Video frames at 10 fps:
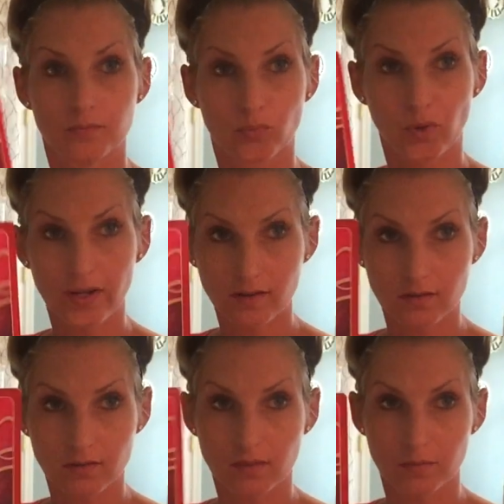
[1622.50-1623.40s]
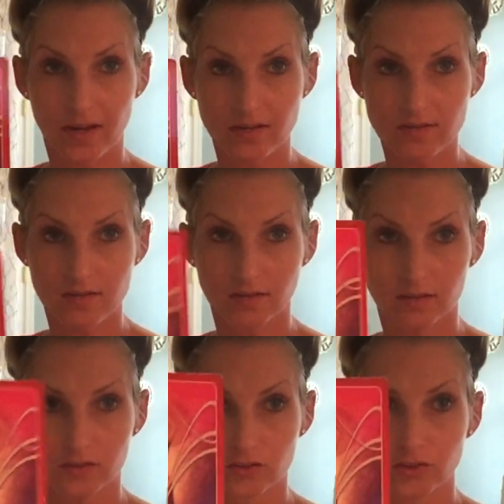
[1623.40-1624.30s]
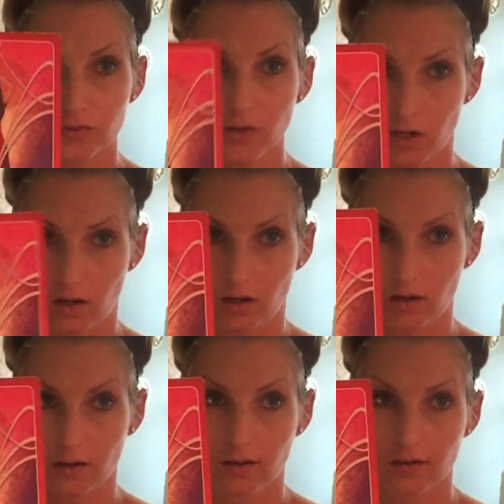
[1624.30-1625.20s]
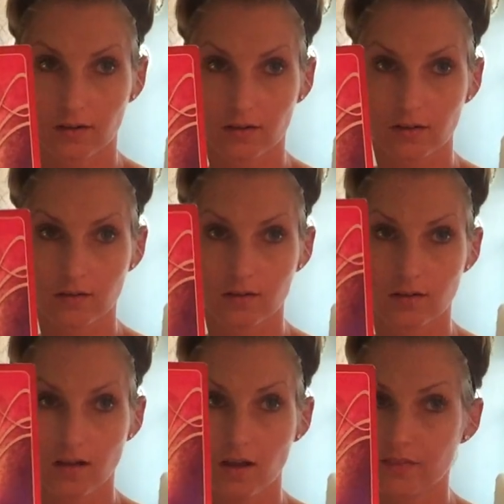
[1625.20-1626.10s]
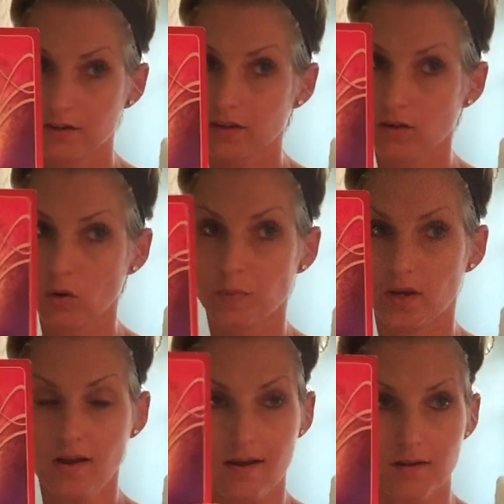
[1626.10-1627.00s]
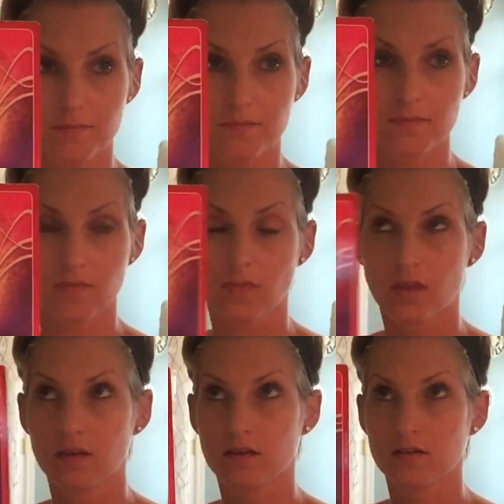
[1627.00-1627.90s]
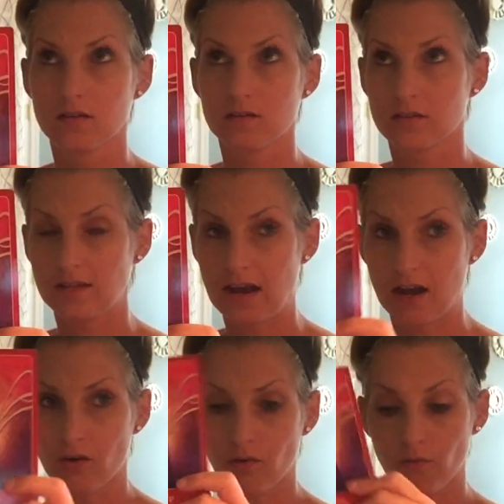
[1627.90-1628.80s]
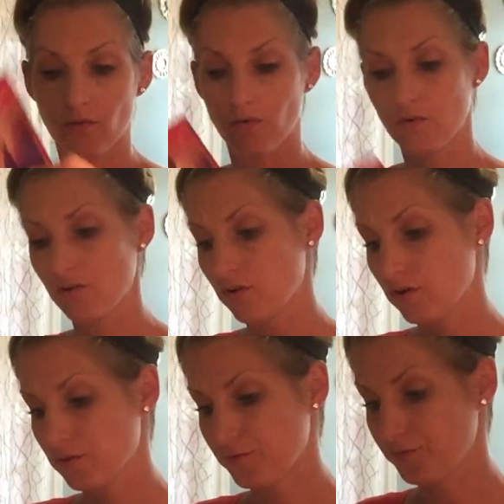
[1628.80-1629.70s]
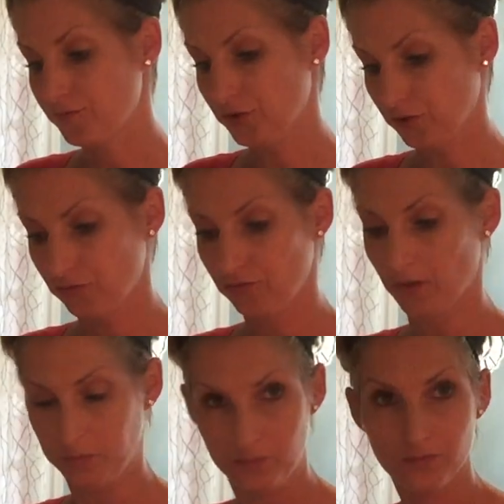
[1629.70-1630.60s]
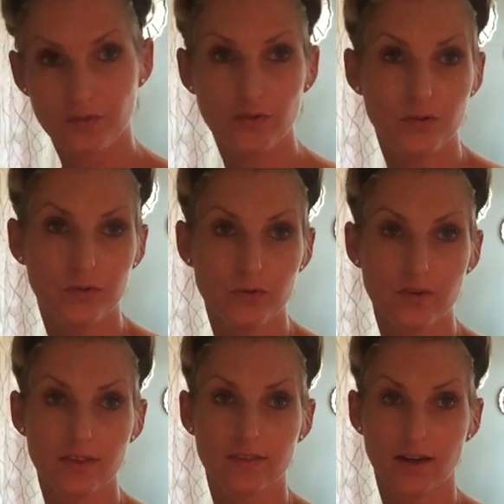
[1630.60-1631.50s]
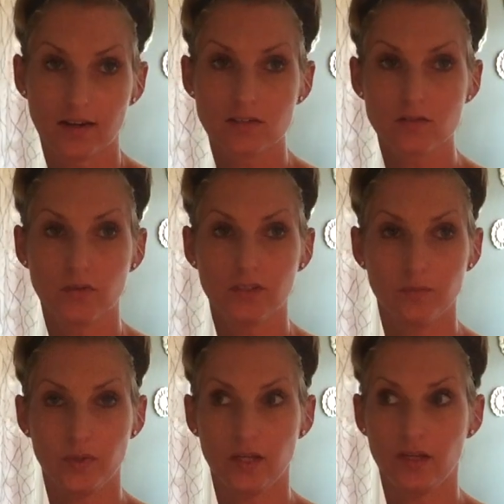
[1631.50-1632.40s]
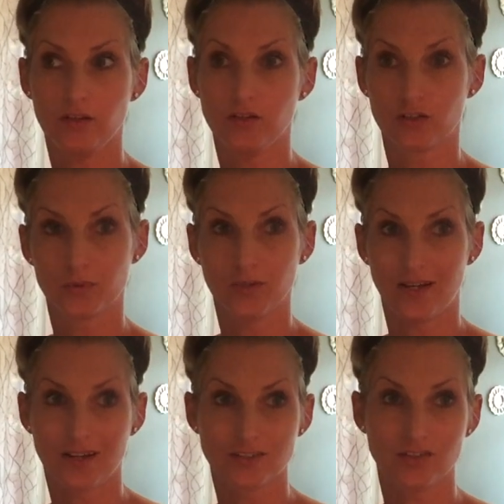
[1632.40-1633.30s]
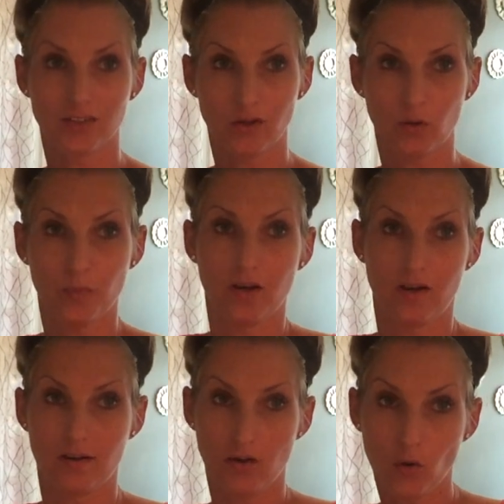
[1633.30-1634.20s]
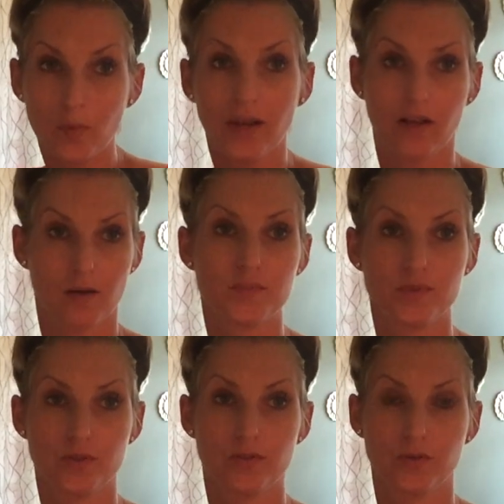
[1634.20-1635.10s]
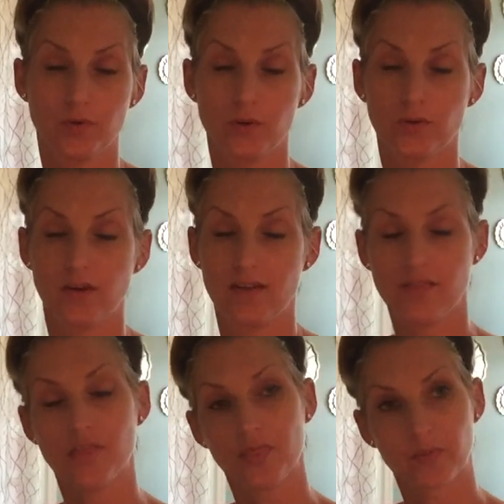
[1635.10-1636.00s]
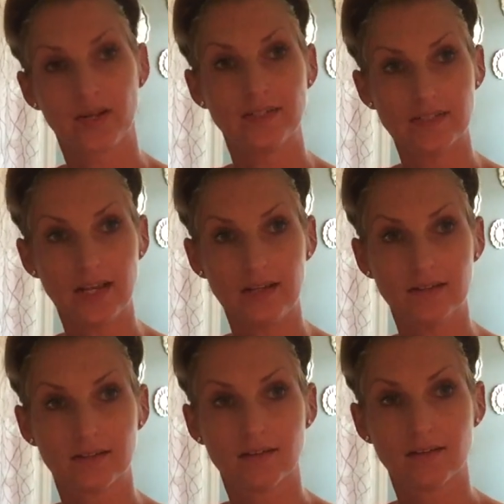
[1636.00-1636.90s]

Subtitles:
bring the masculine to her, and they're going to open up. Now, for some of you, that is going to be your twin actually opening up to you in the 3D.